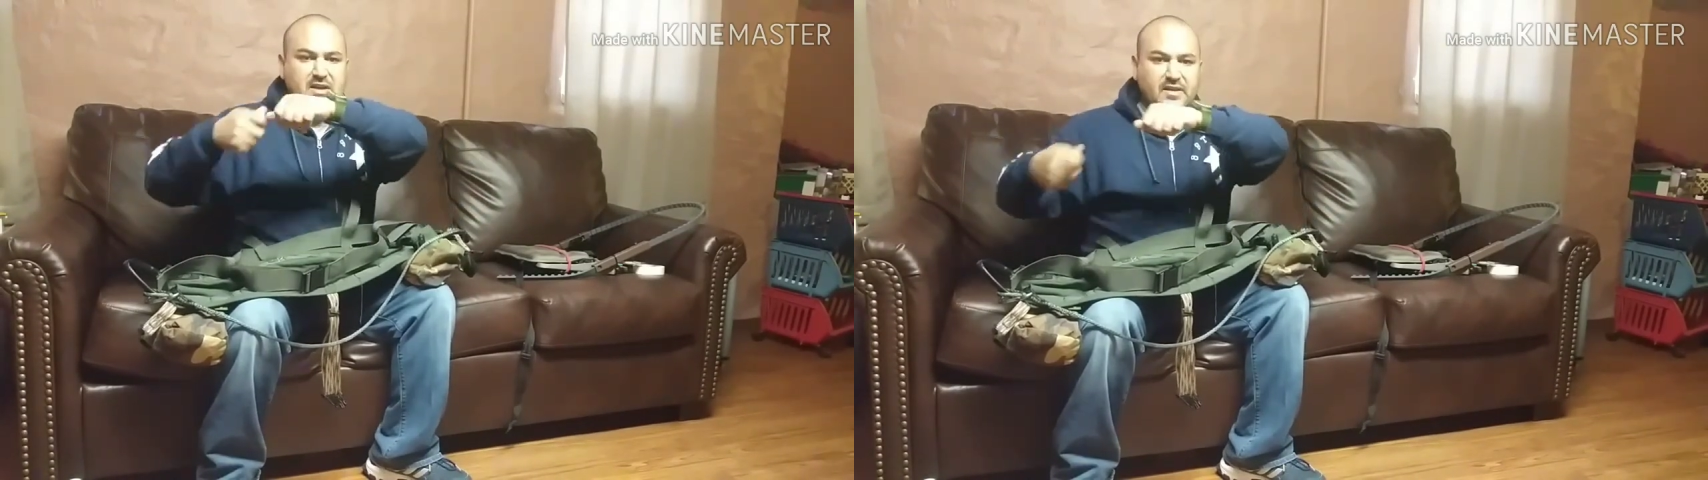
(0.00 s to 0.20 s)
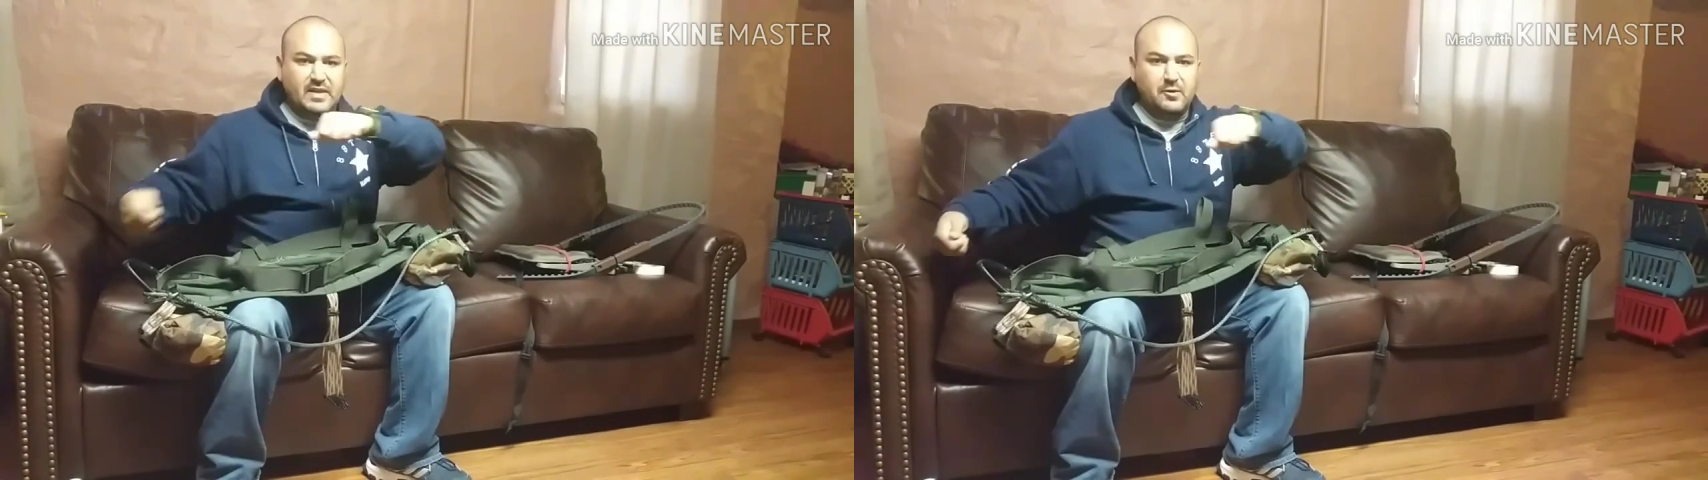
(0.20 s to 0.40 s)

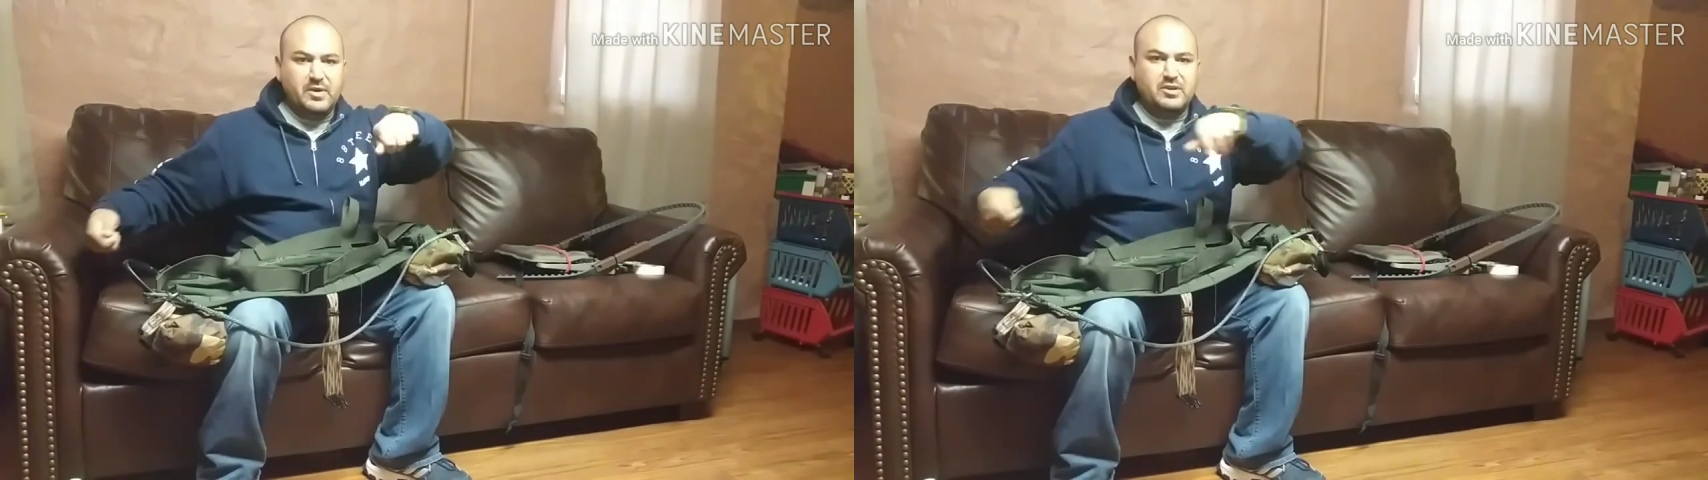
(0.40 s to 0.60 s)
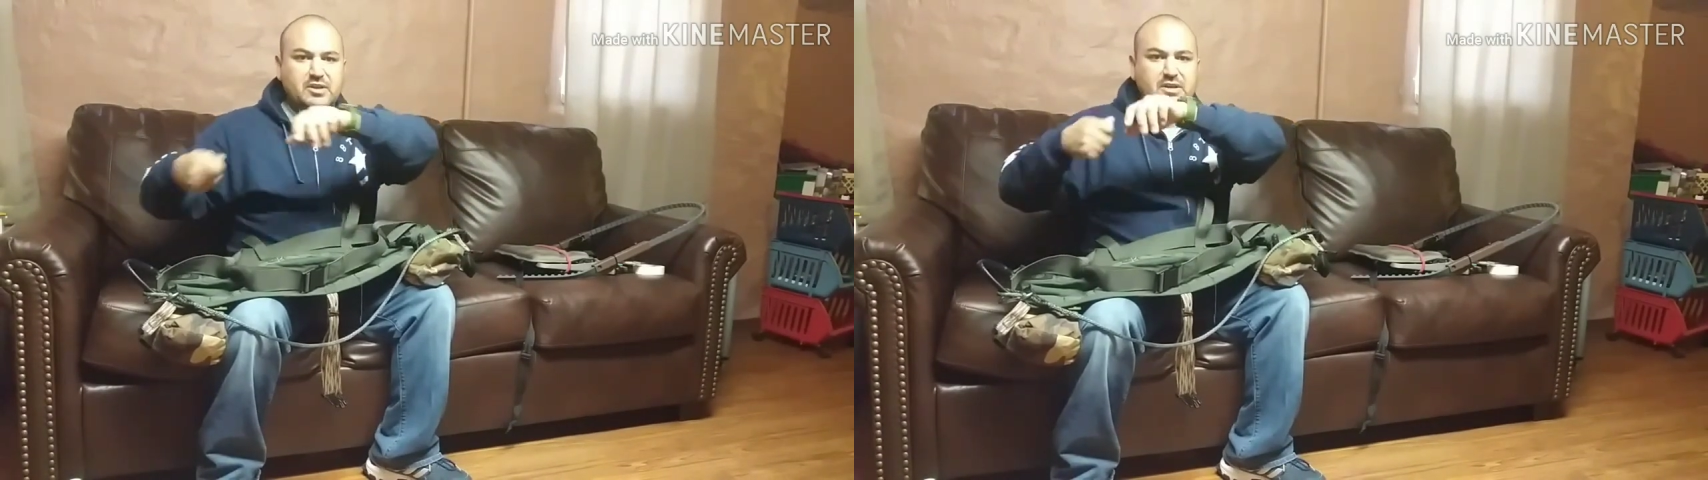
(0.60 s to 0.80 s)
and that
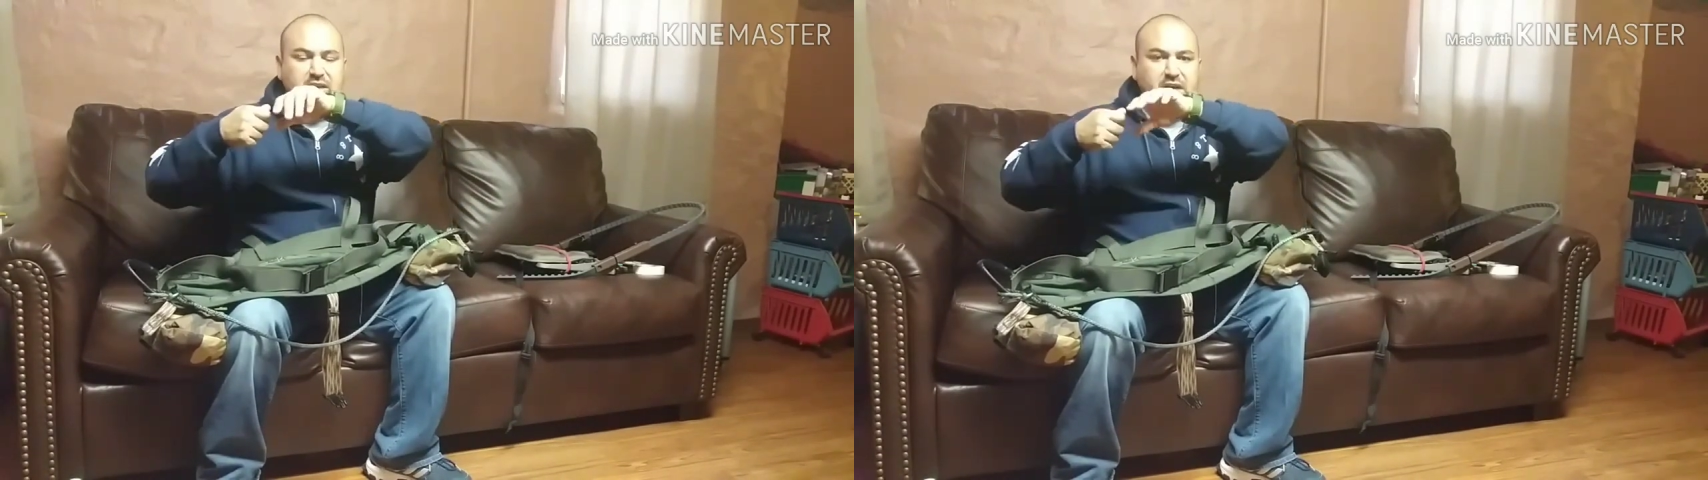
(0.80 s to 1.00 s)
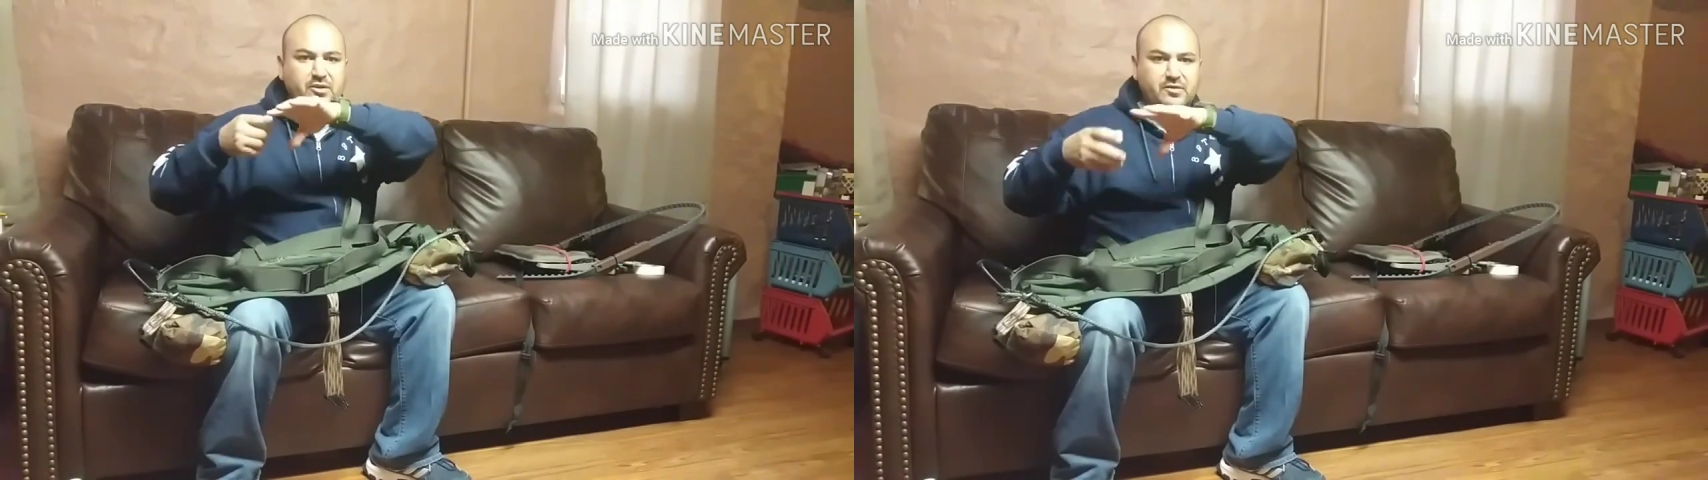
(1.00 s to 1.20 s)
way you can
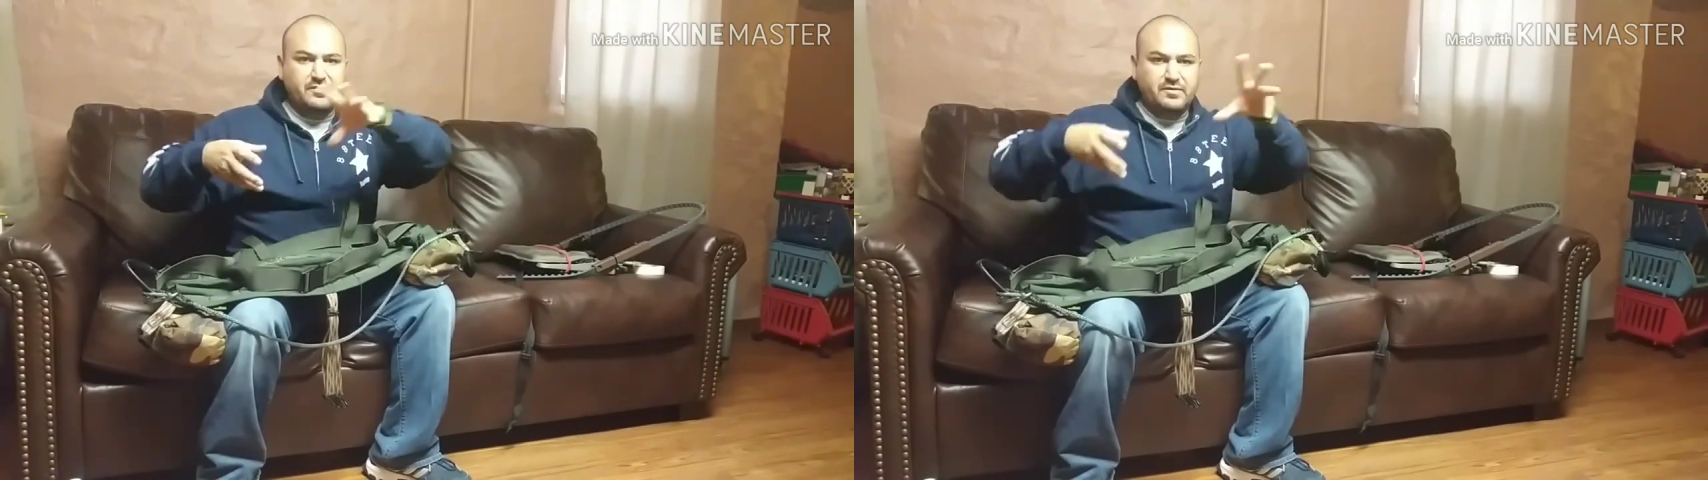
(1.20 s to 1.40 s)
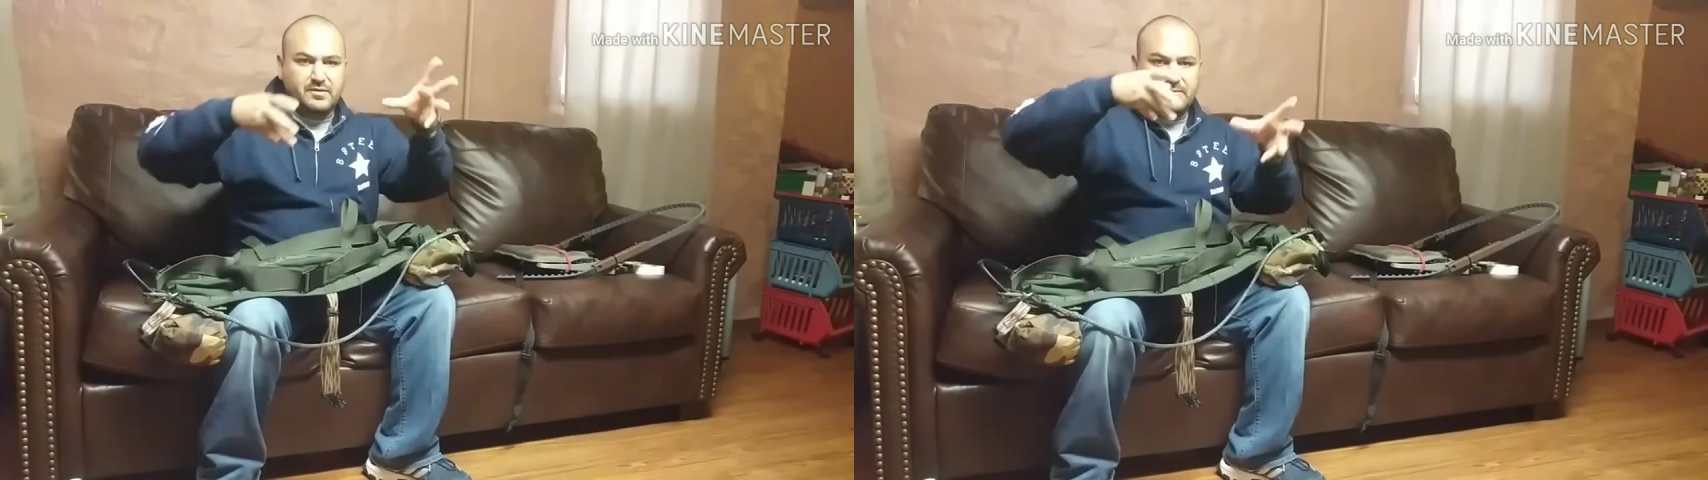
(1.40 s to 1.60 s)
kind
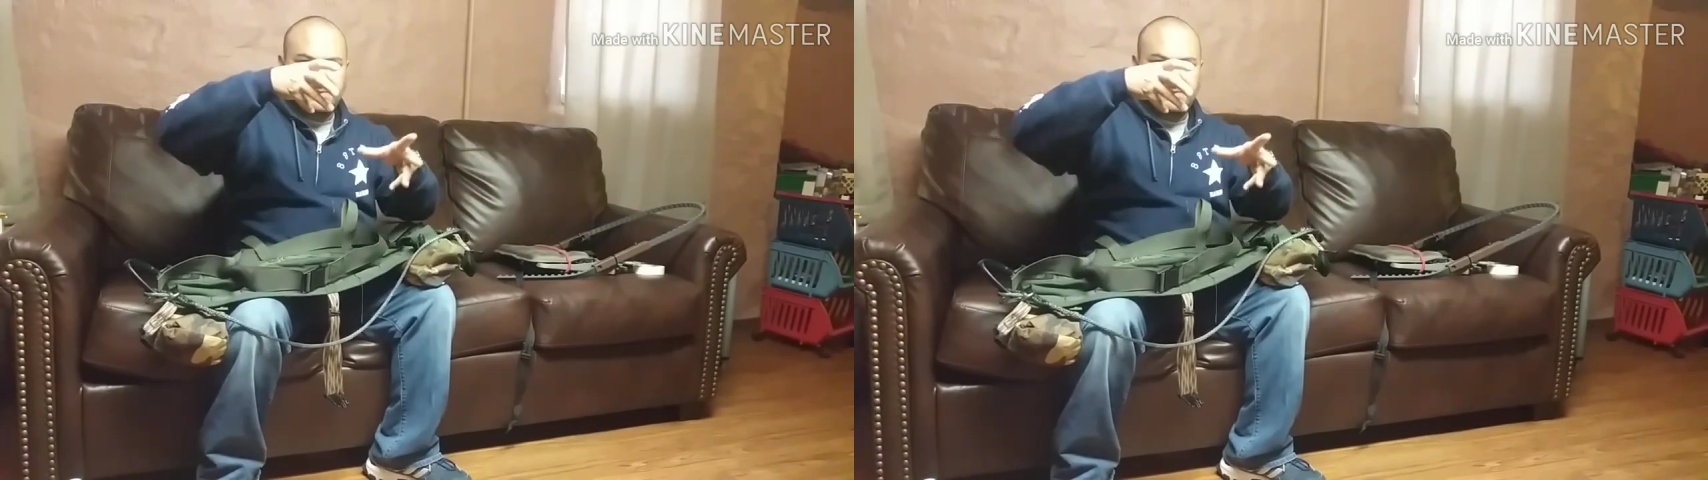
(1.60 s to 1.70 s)
of